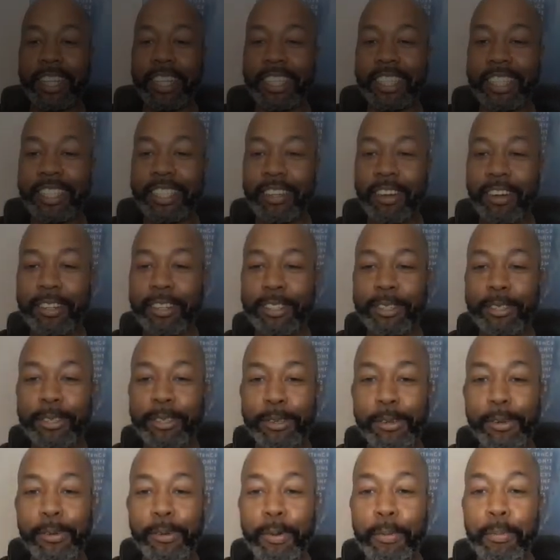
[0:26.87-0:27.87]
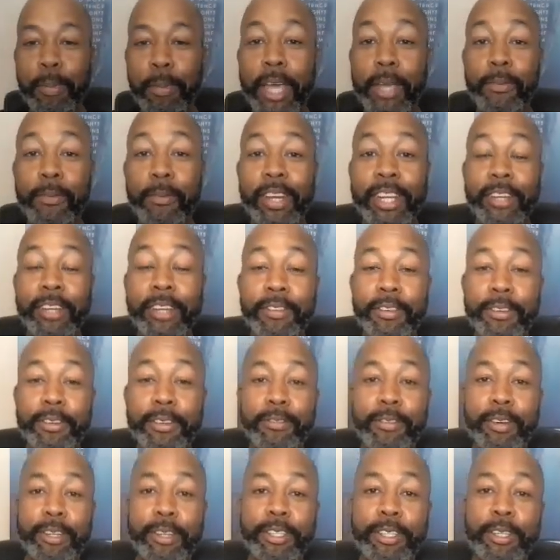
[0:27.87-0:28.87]
This is Arthur Toole with Pain Relief
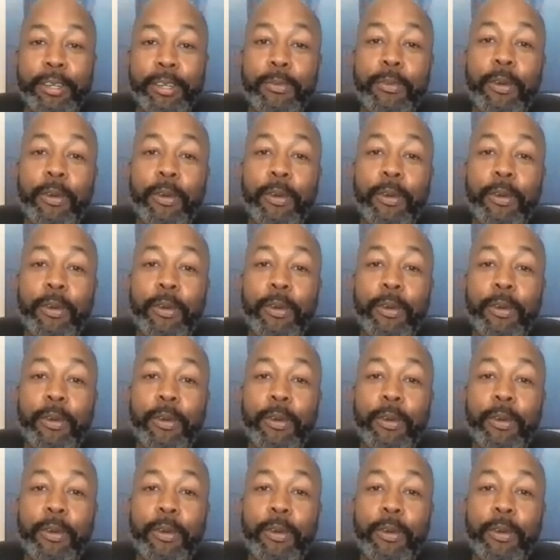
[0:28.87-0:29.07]
University,